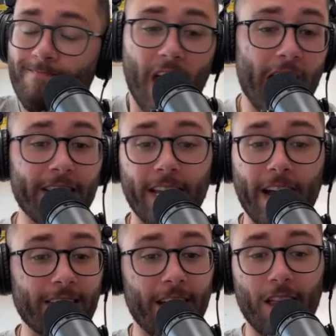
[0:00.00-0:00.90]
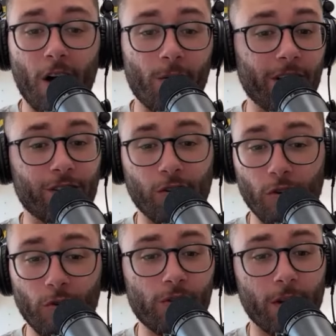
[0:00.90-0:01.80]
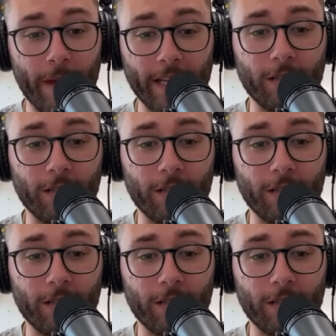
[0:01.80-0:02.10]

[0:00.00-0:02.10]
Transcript: And I think Isaiahh Loudermilk's a dude who's going to make